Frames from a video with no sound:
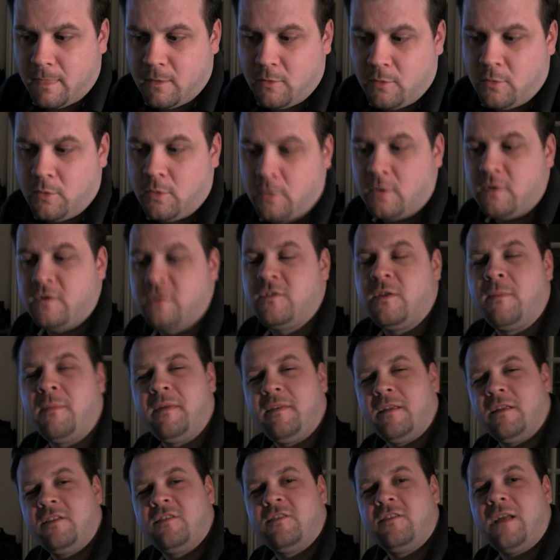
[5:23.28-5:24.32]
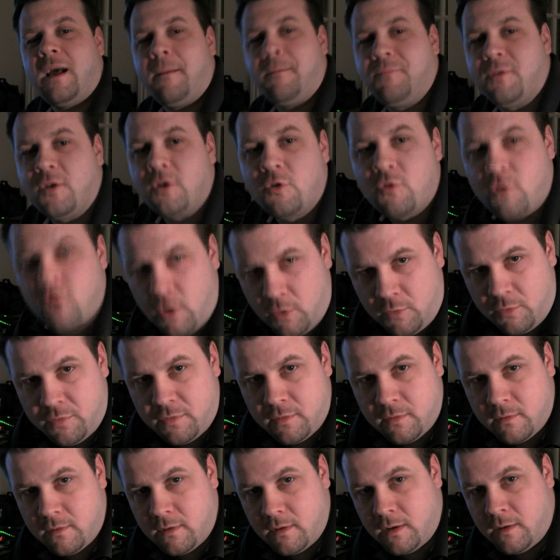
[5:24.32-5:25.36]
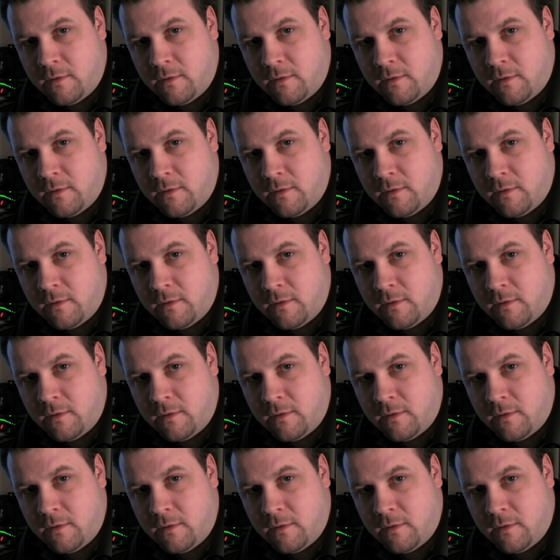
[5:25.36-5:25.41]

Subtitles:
or something that stopped the growth